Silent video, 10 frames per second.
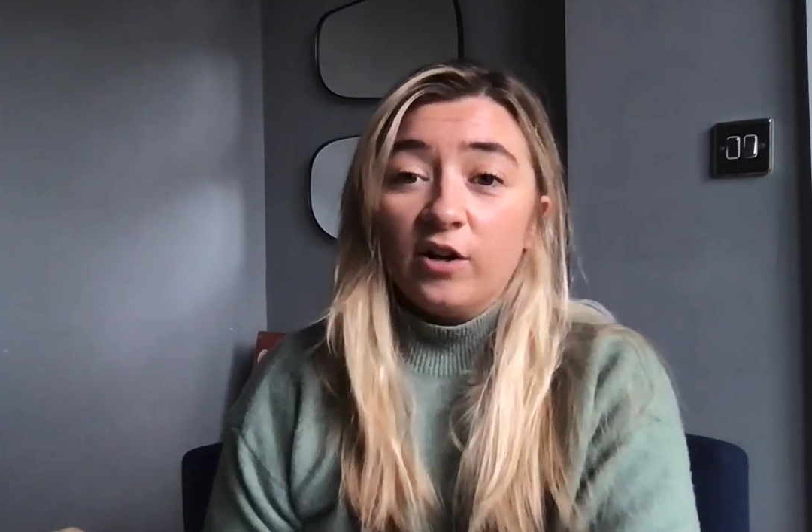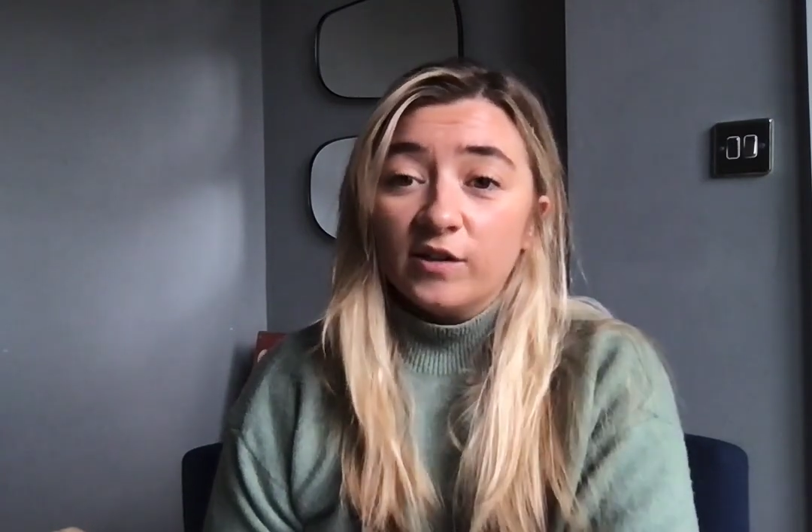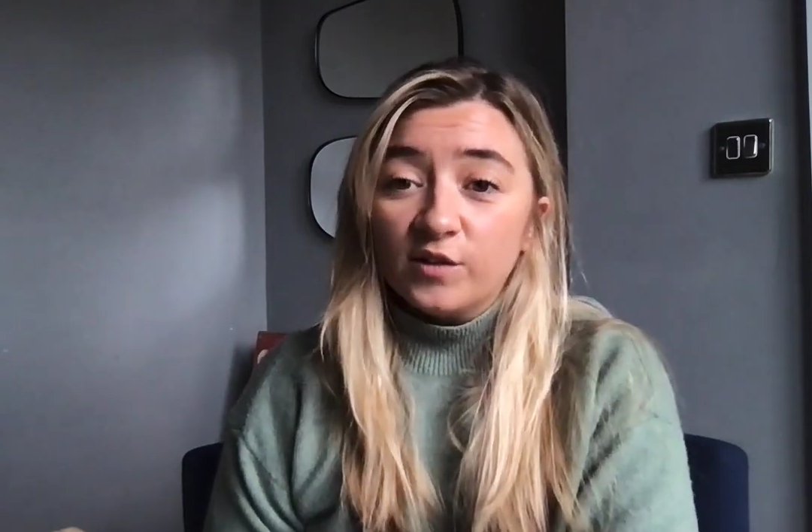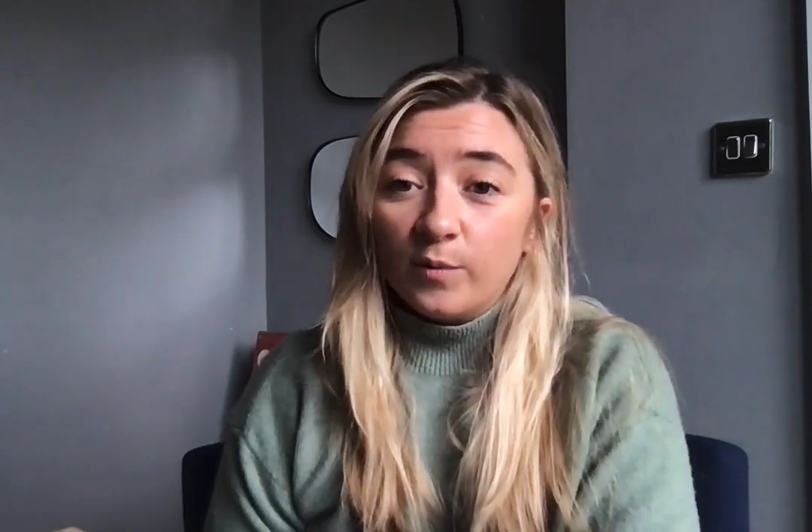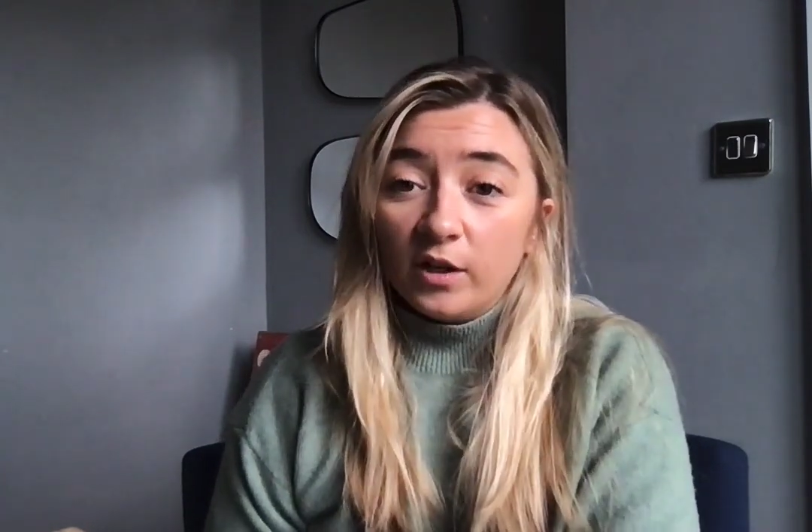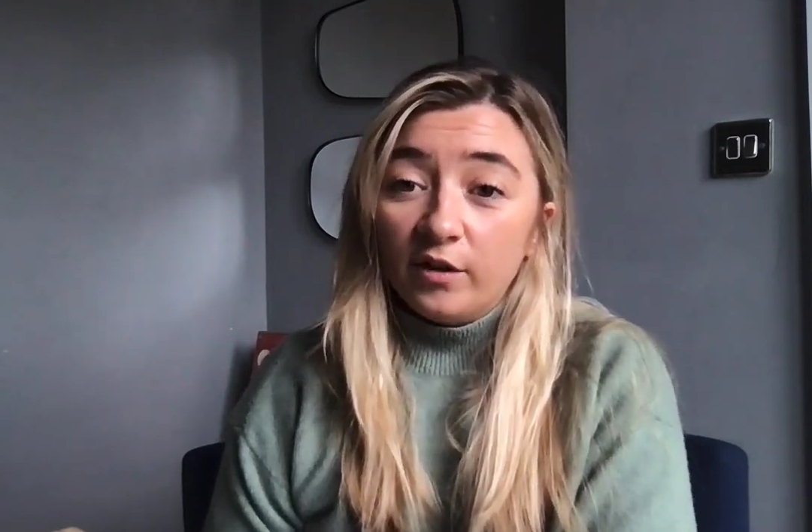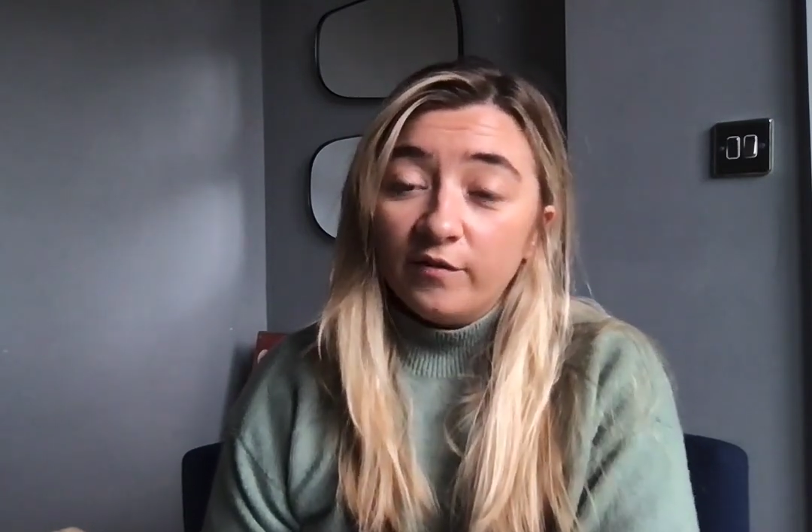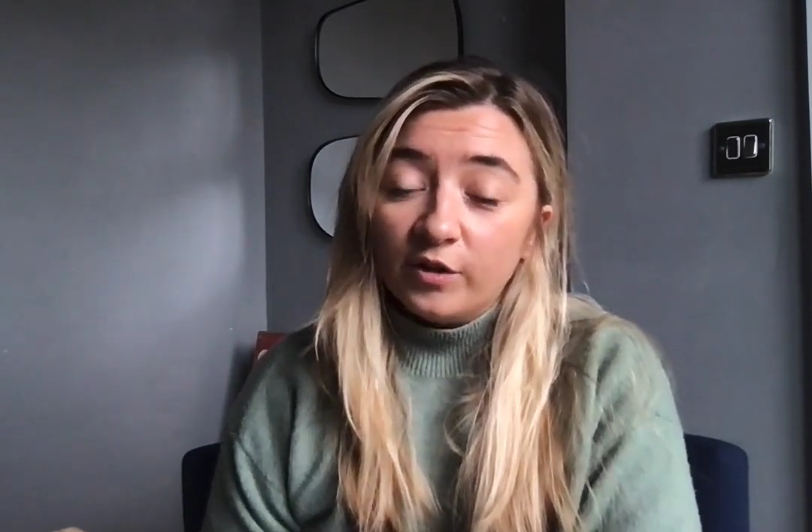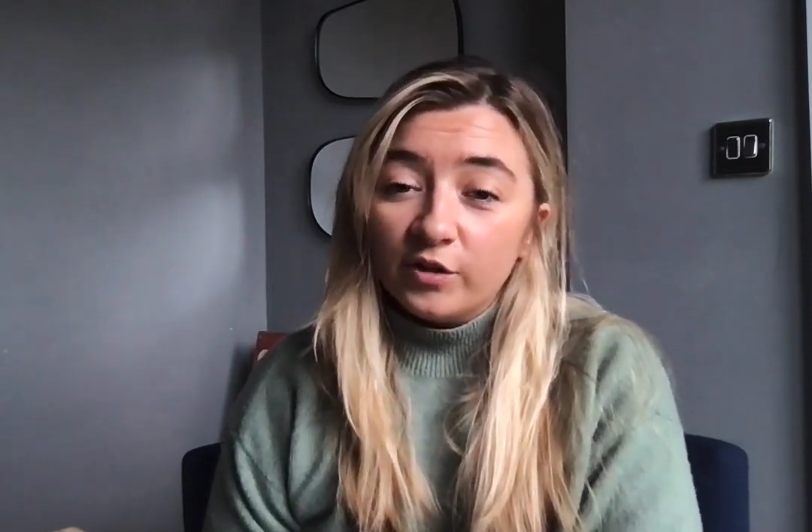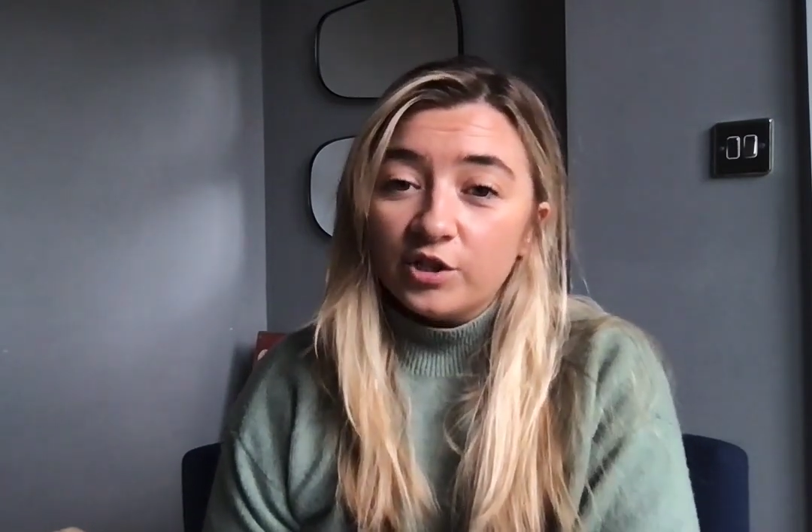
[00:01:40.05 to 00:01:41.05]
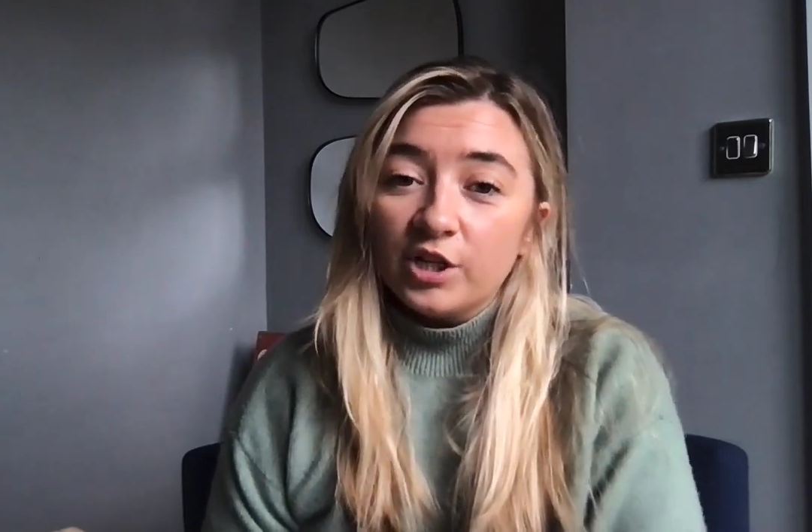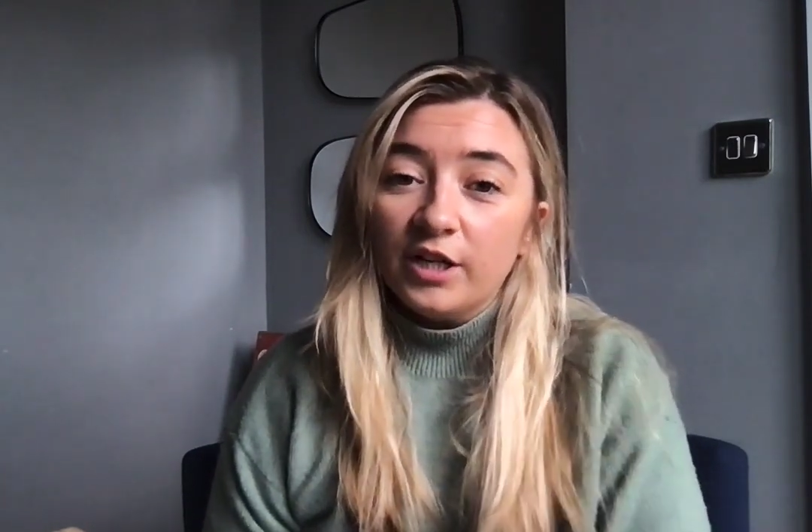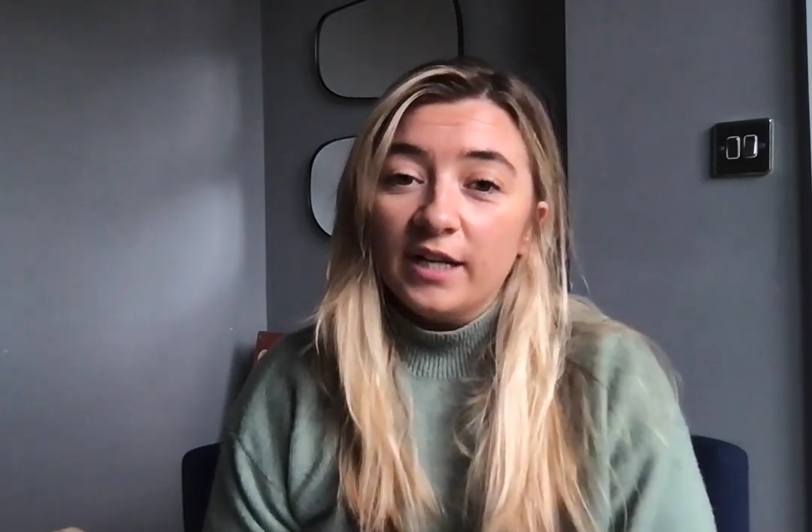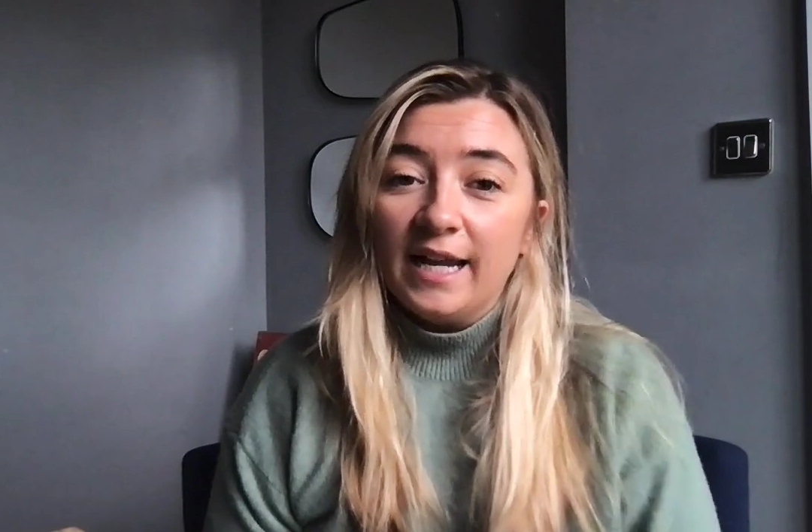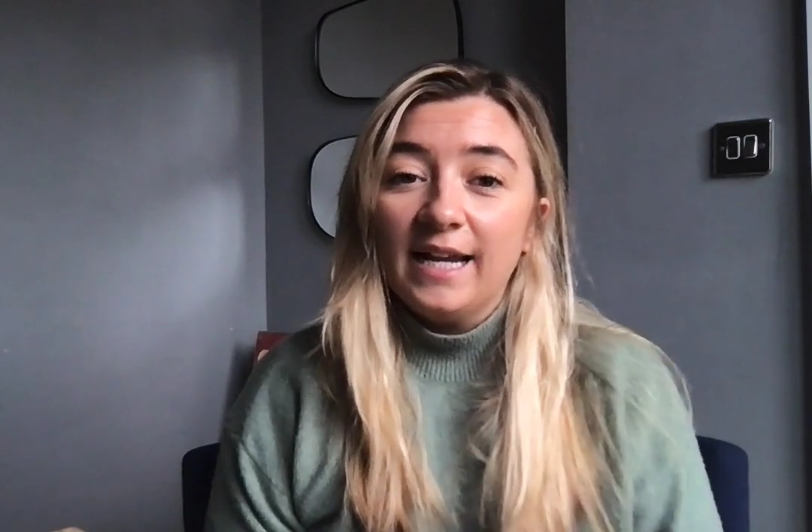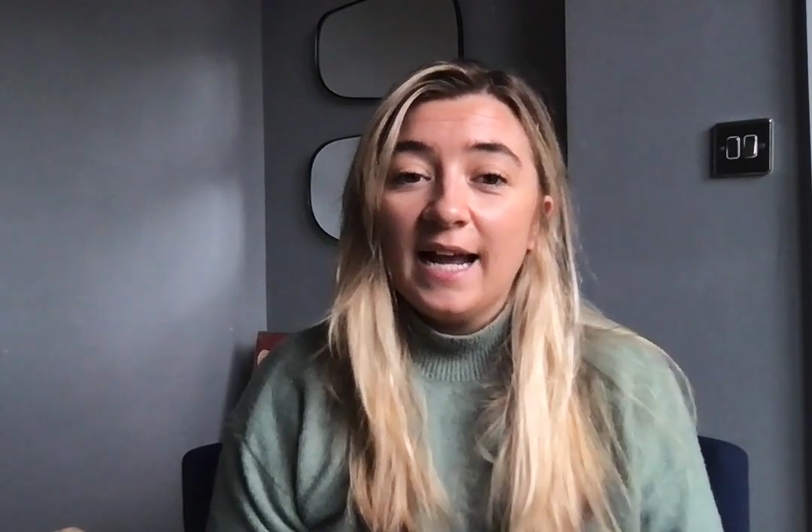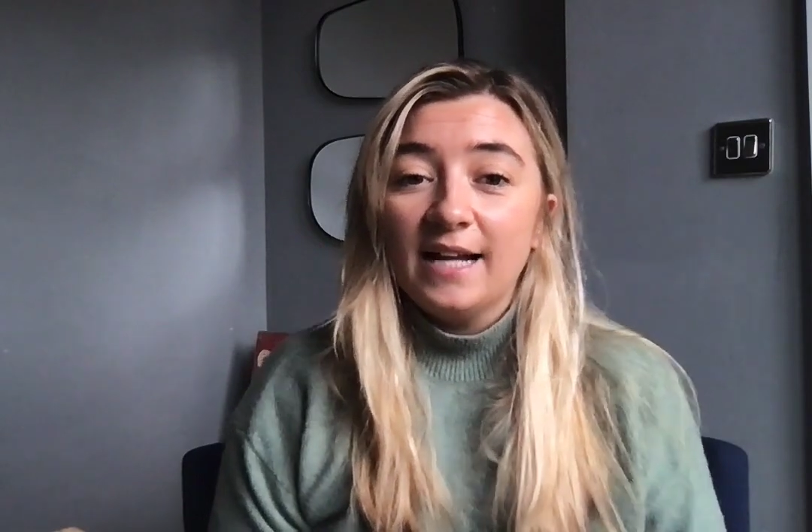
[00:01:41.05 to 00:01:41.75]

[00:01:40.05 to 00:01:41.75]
on swallow function in